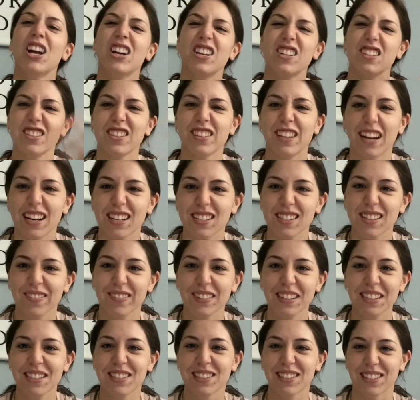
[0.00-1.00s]
Do you guys ever
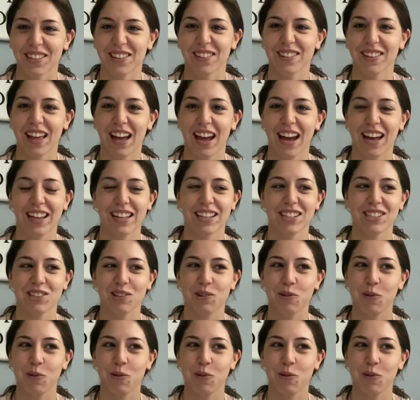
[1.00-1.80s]
do that? Like, do you